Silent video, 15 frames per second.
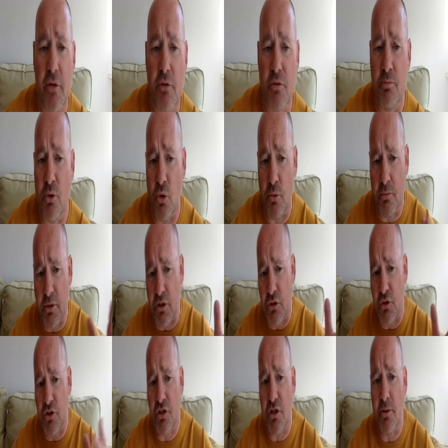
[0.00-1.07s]
I was born
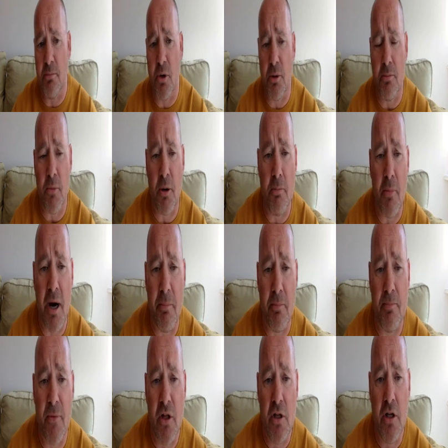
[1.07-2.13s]
because my
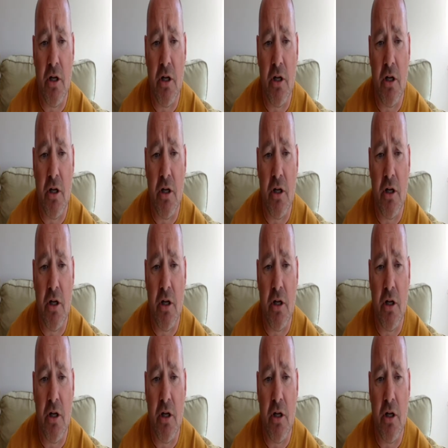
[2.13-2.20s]
mum